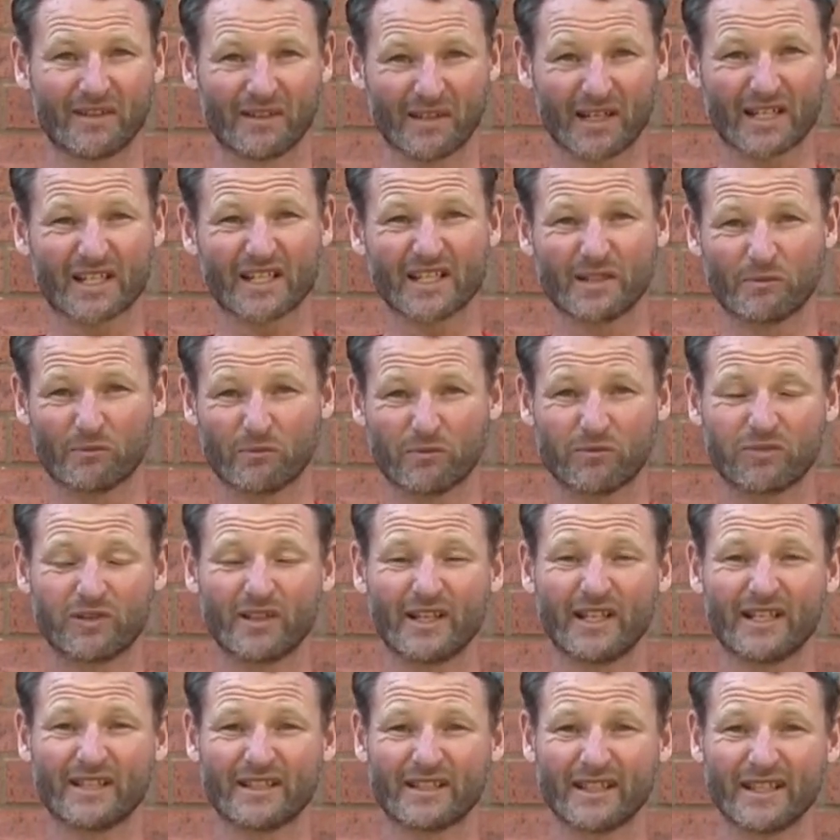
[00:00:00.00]
actually a
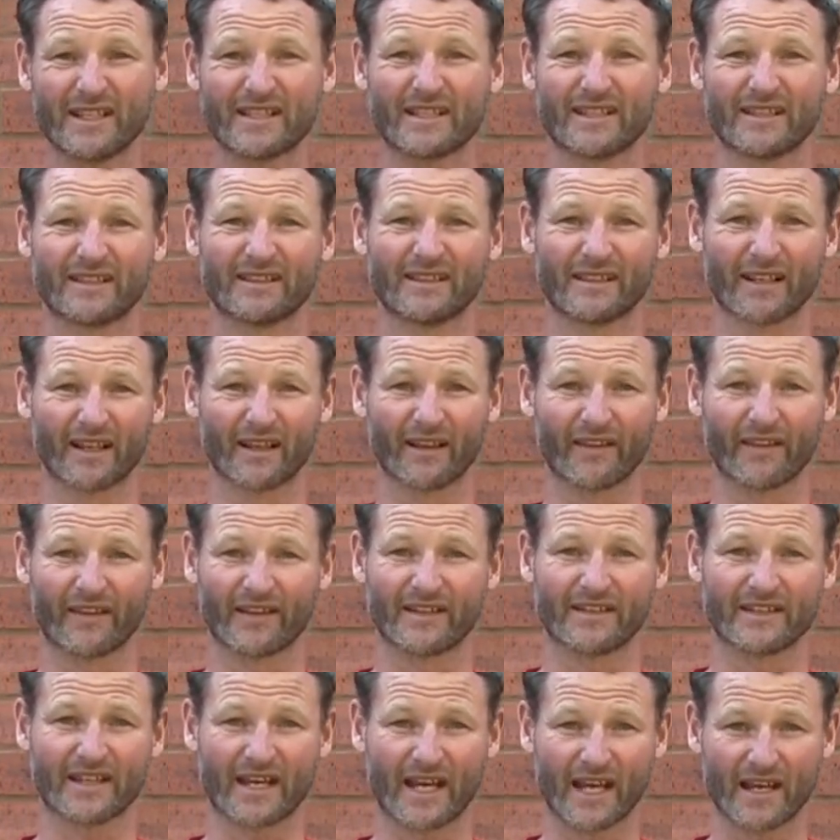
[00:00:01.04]
pretty decent little
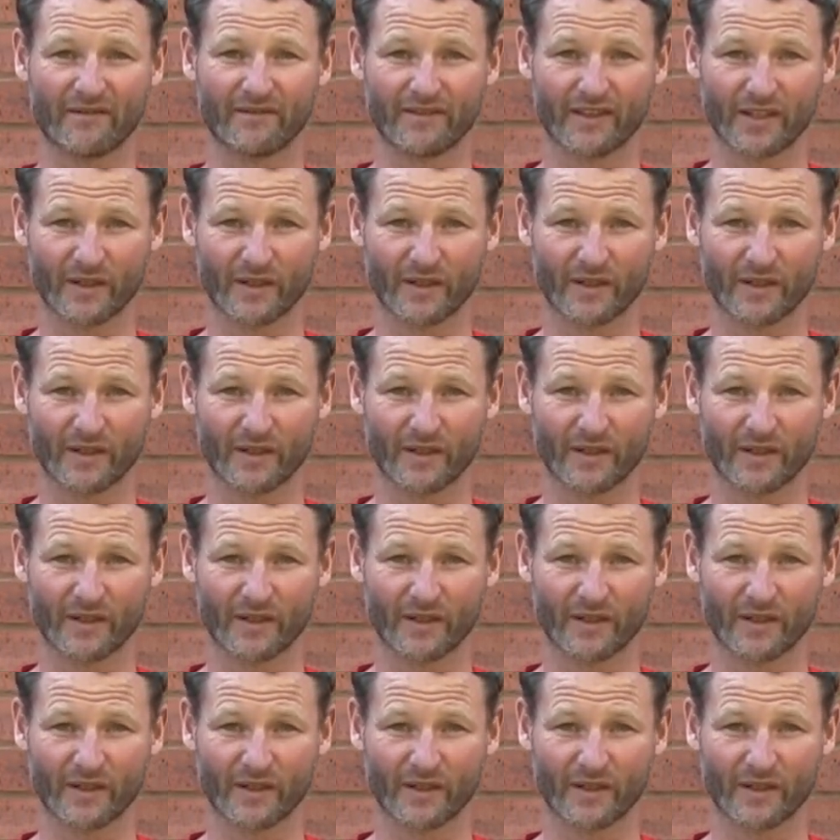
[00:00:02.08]
thing to have.